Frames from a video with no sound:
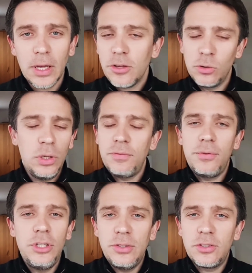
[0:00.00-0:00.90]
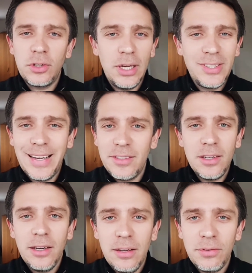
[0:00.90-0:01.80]
So if Jesus Christ
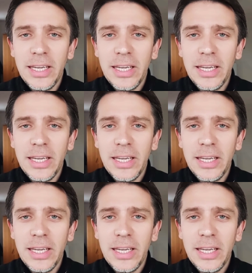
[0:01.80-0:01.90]
doesn't live